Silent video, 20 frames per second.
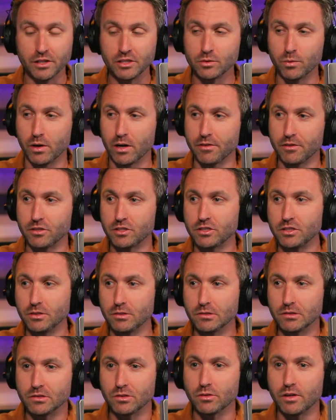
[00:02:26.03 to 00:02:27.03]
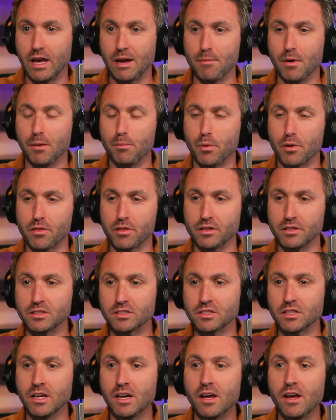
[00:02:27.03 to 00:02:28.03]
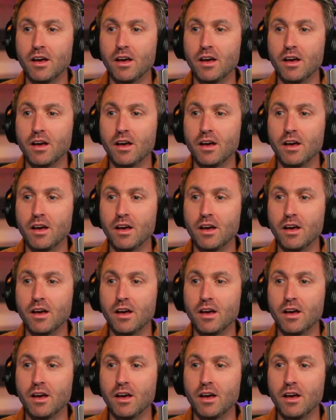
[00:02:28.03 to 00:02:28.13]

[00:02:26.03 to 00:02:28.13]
He's one of the students who came up with this.